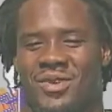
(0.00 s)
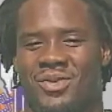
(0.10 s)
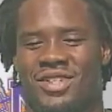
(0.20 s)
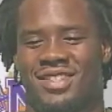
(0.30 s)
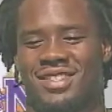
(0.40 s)

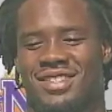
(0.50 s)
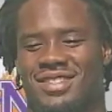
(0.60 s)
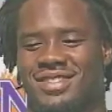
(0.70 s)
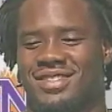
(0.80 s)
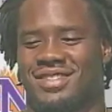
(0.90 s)
Well,
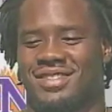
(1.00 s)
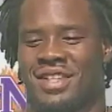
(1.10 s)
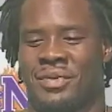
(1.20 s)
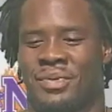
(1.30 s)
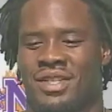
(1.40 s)

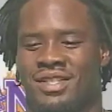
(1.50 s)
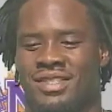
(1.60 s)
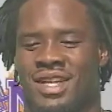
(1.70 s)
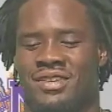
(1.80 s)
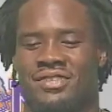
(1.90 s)
I mean, it's
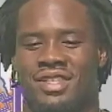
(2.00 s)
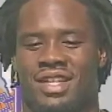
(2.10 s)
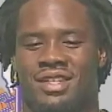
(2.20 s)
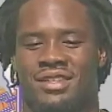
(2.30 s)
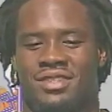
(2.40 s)
not every
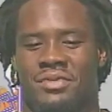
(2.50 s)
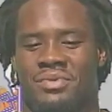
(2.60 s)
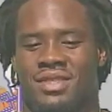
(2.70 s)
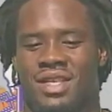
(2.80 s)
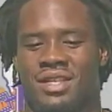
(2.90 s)
day. The Turpin
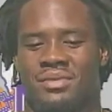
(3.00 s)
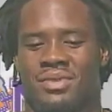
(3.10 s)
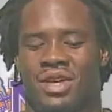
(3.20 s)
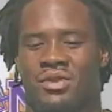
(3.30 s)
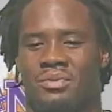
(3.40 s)
Stadium is
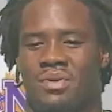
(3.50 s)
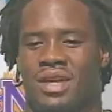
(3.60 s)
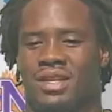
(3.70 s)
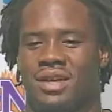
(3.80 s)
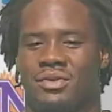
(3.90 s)
always
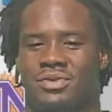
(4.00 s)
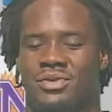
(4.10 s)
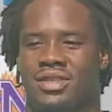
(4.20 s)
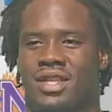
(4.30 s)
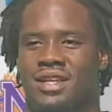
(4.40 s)
packed out with
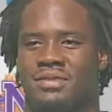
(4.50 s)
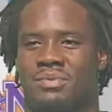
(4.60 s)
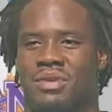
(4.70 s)
20,000